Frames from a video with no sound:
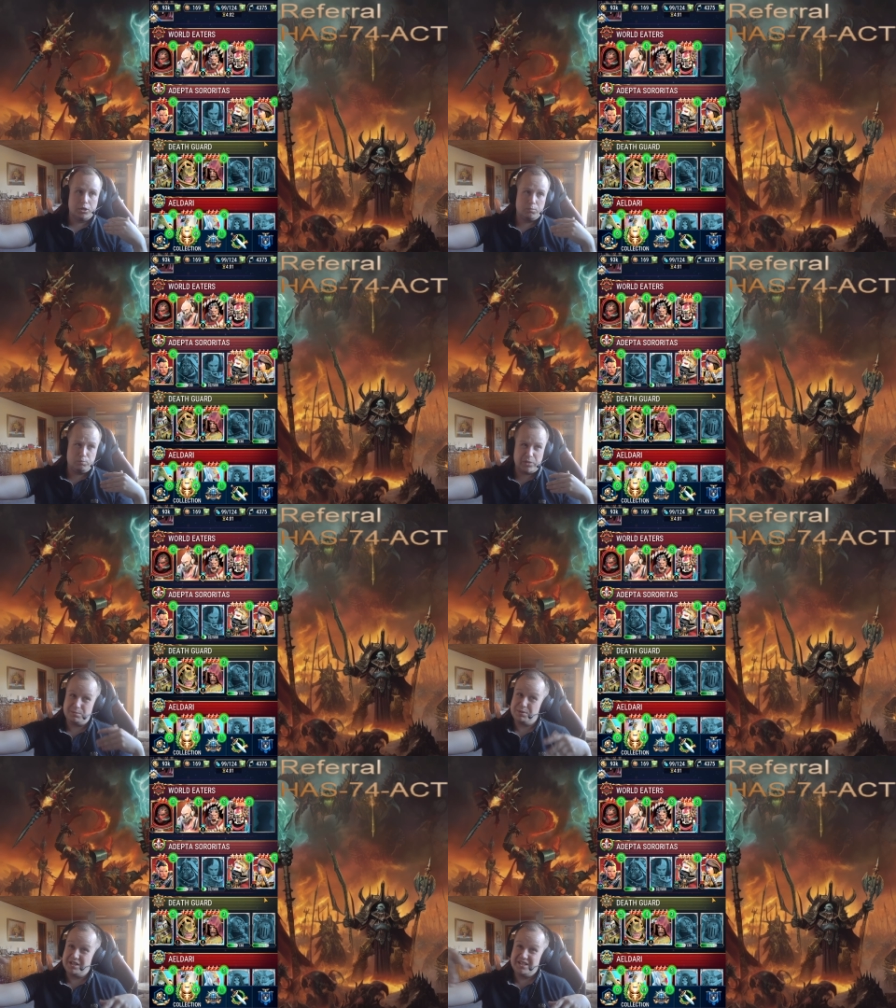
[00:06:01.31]

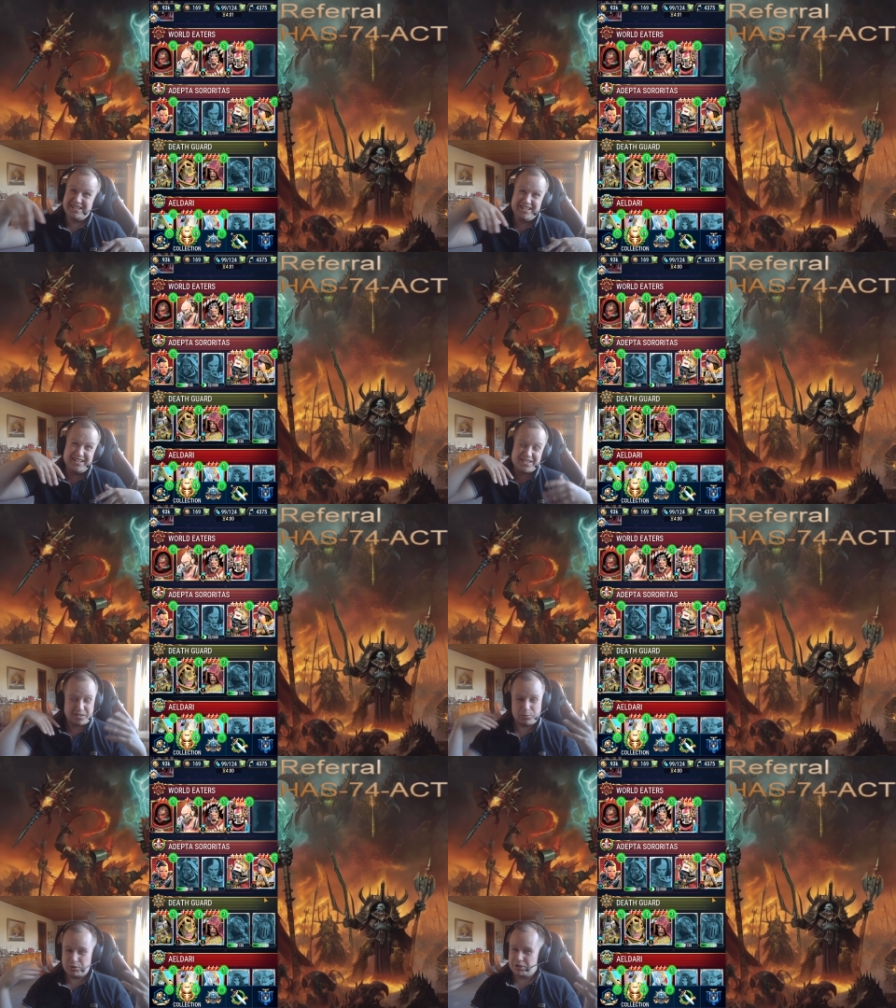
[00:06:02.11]
Maybe
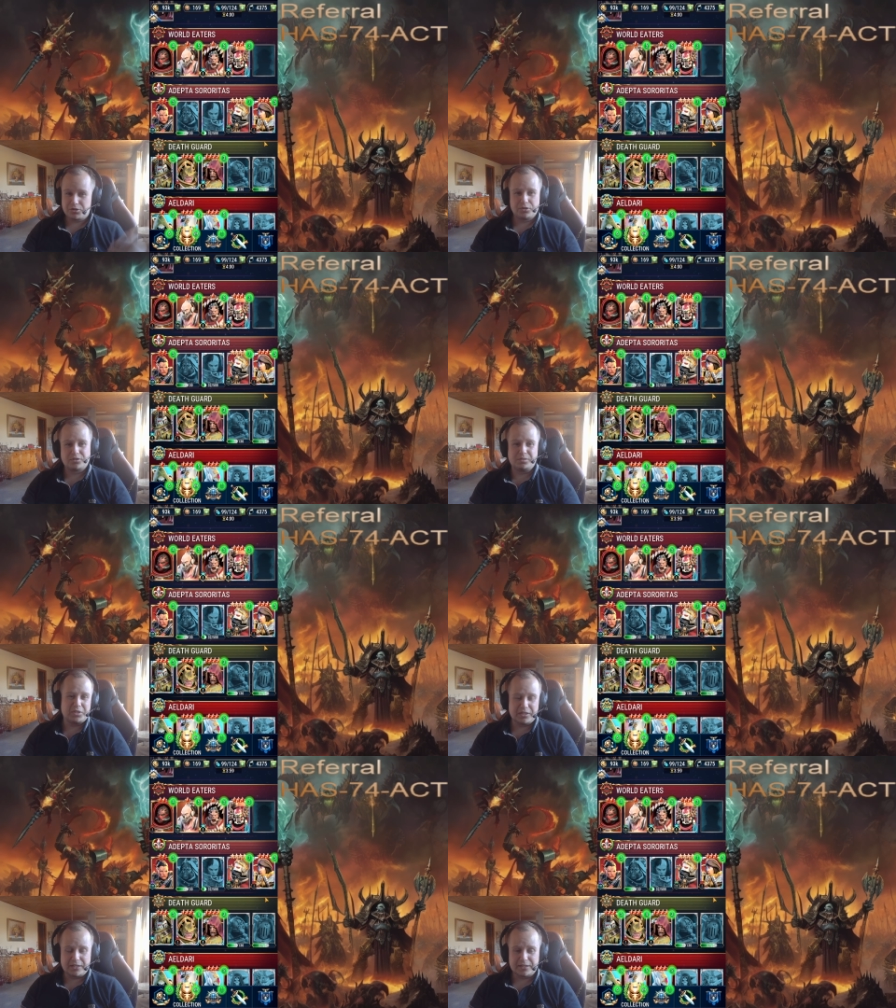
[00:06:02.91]
December-ish,
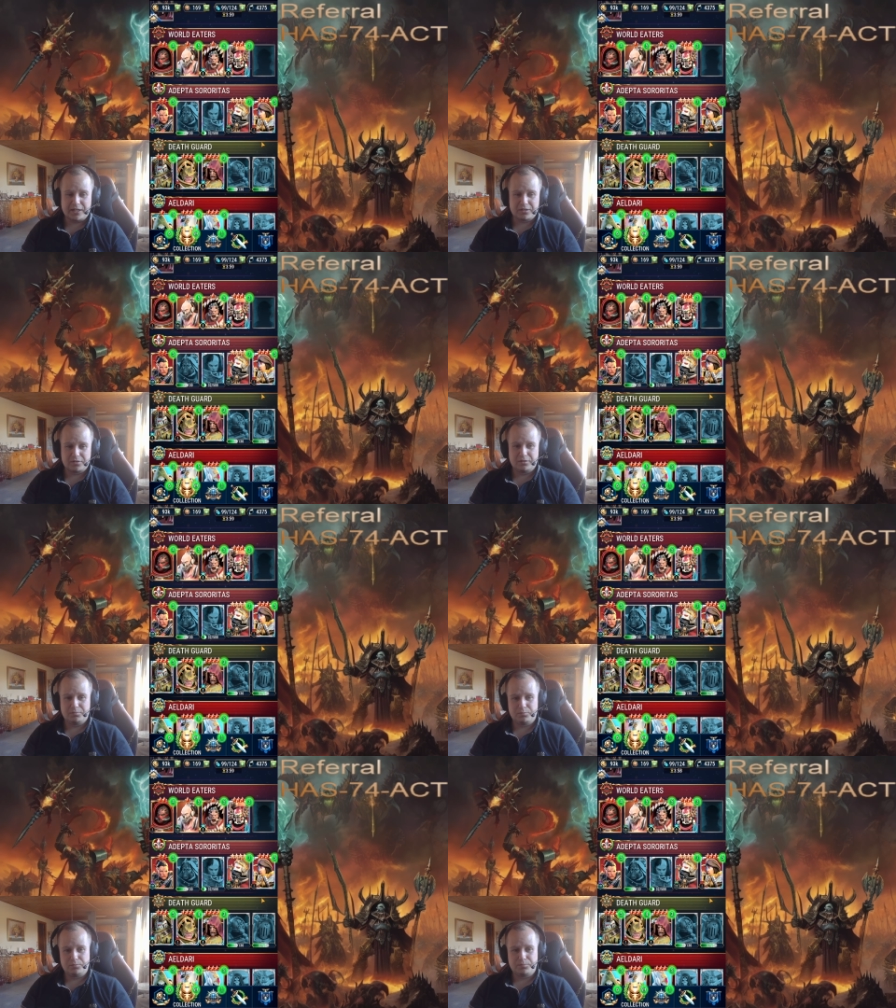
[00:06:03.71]
something like that,
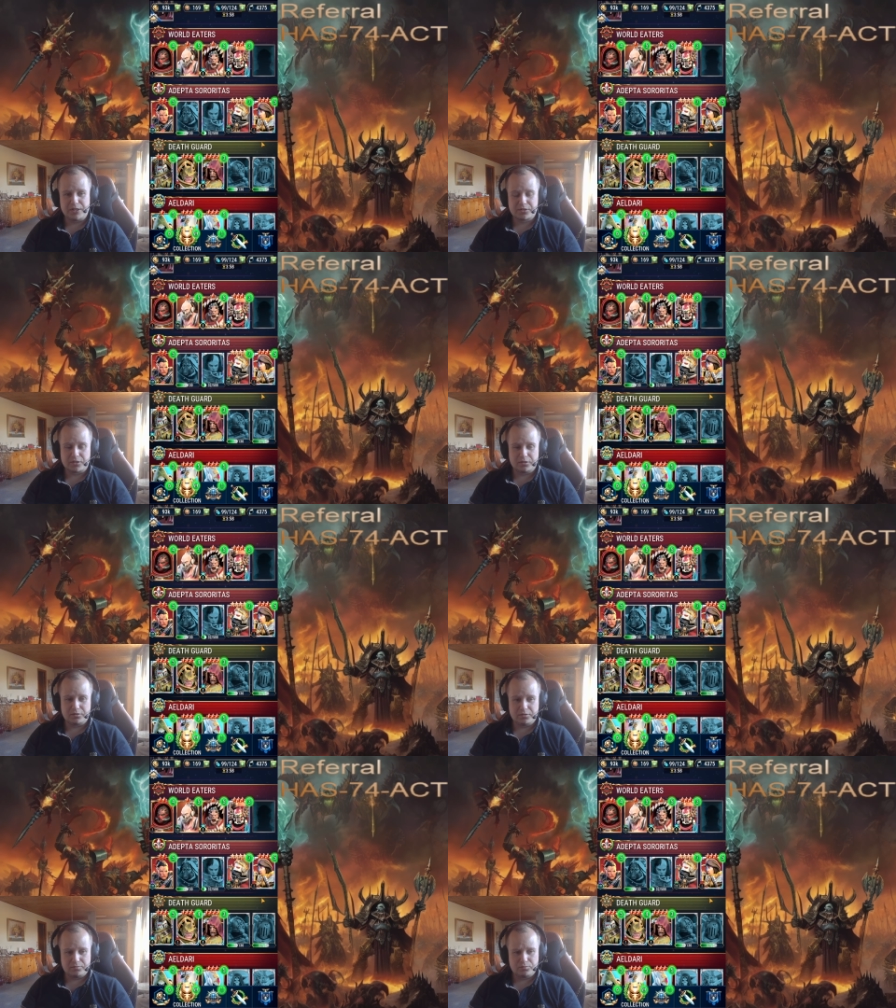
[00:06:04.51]
based
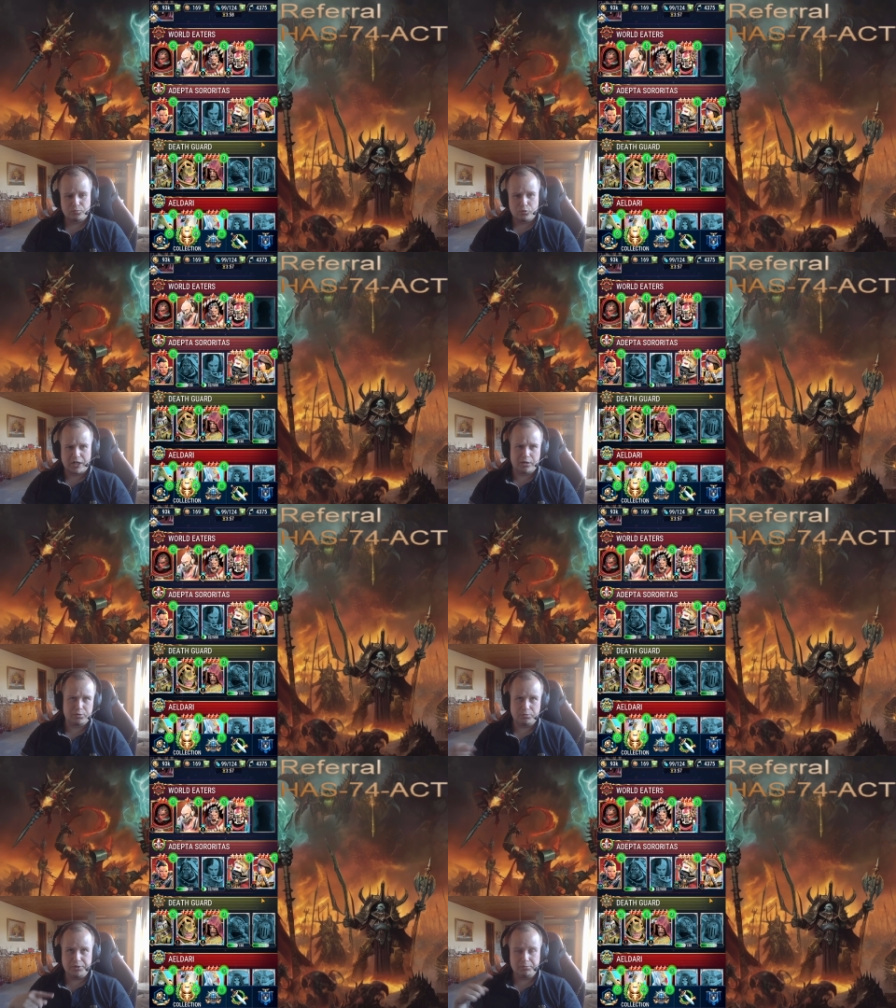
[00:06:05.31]
on how the
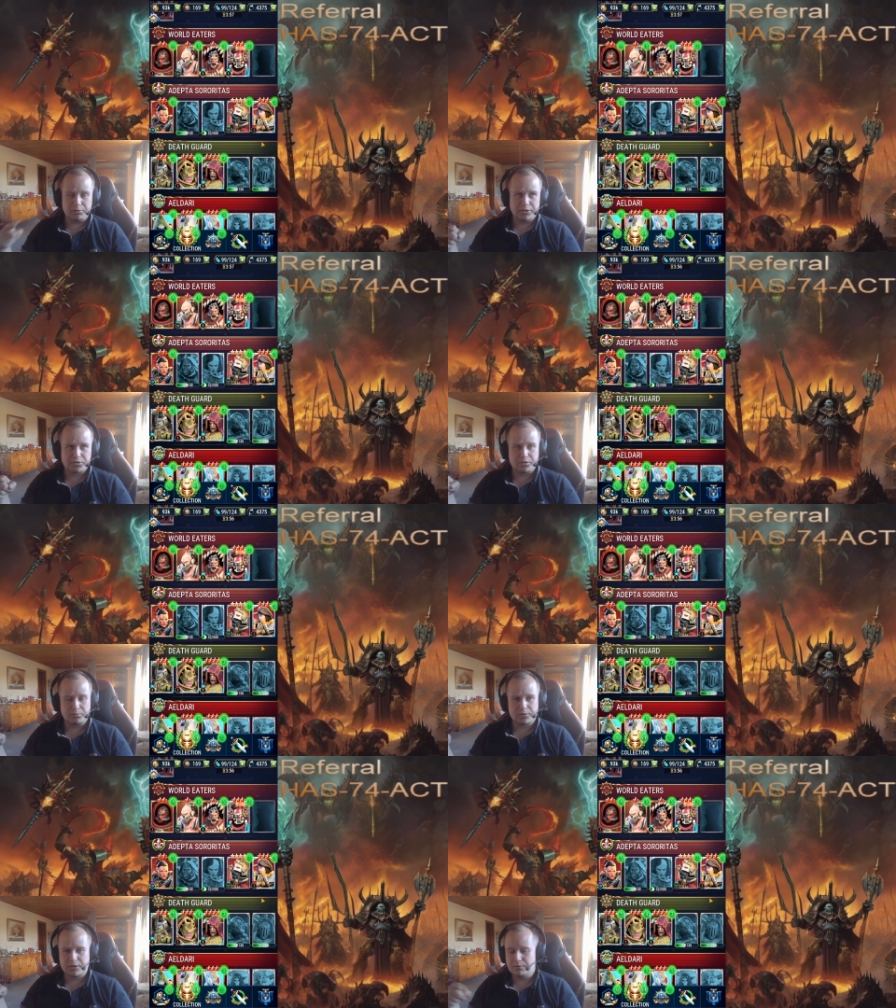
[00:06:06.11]
reruns are
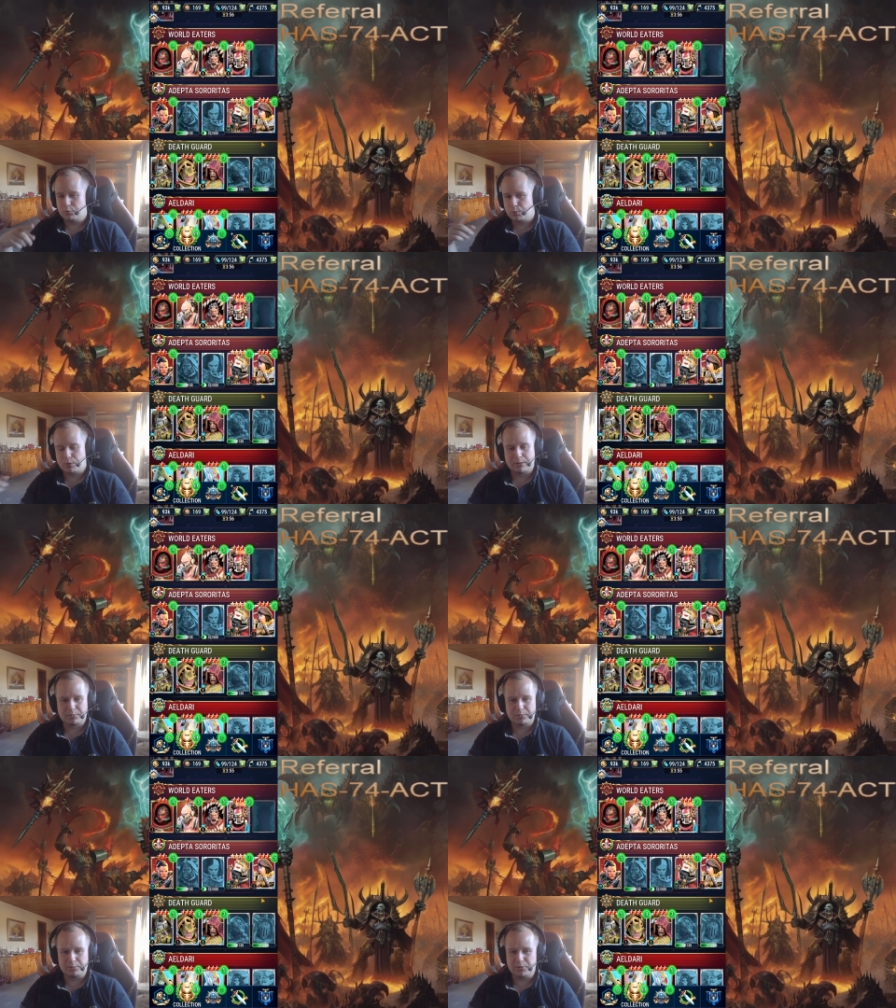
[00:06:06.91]
working, would
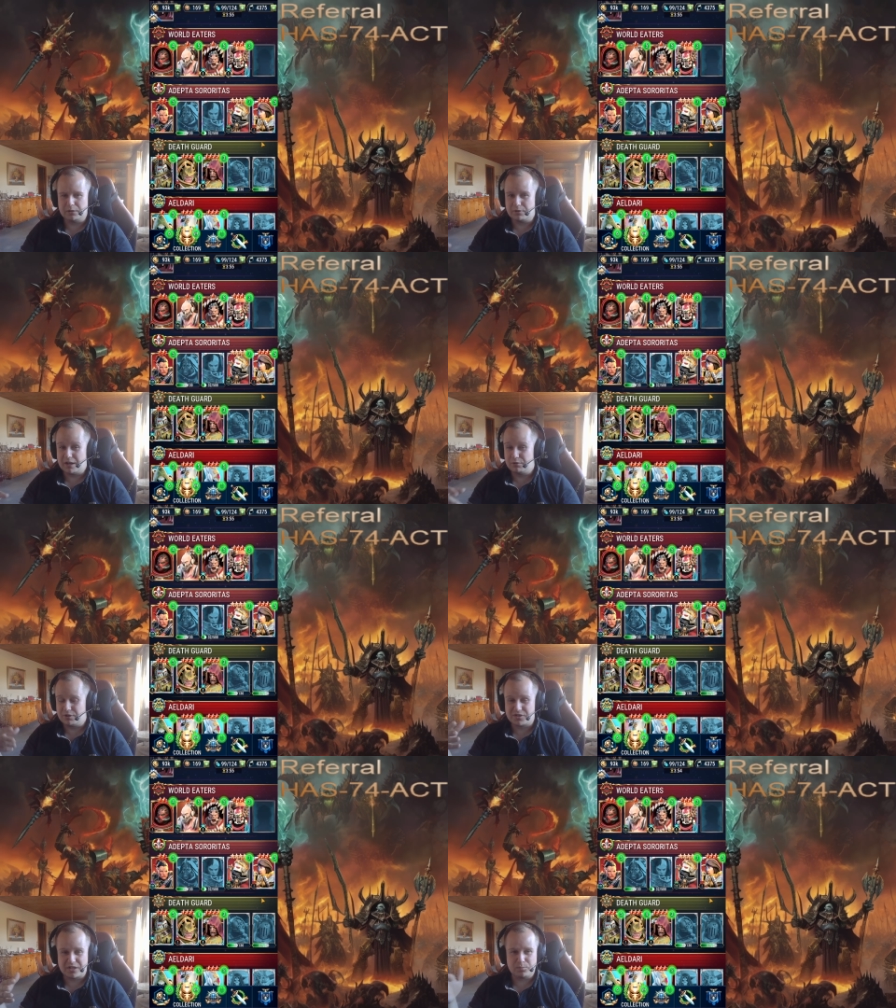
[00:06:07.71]
probably be around
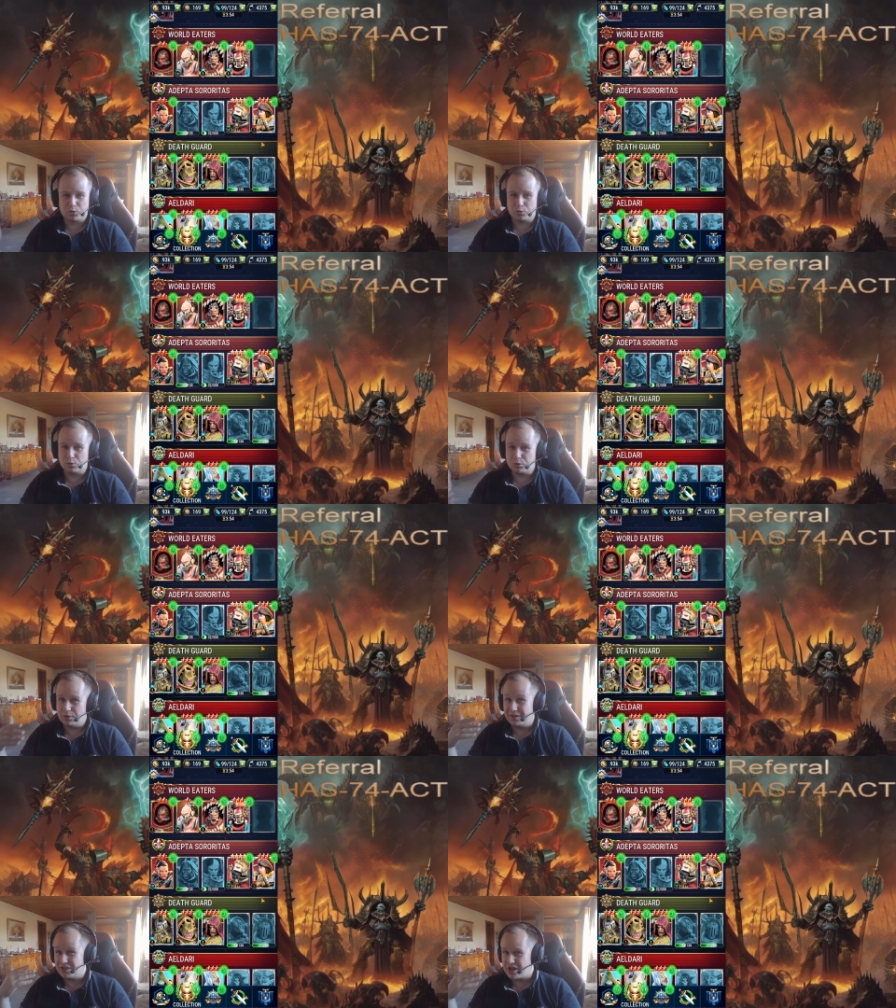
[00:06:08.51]
December
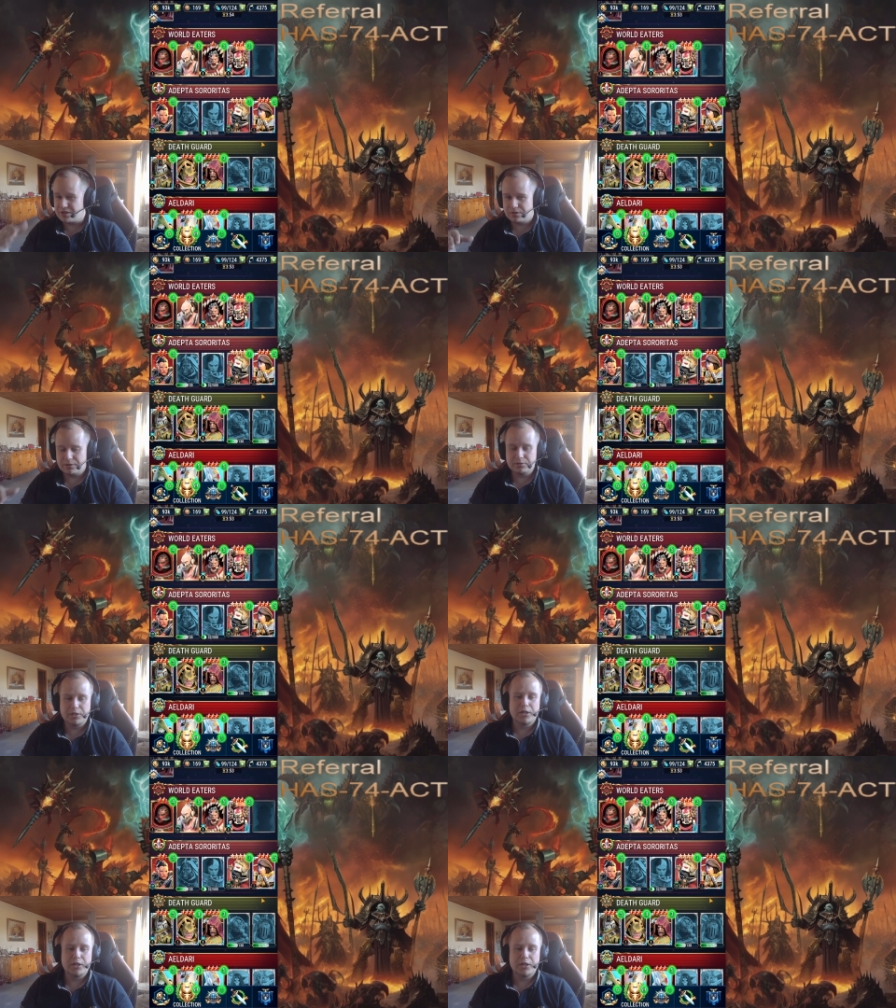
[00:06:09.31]
or January.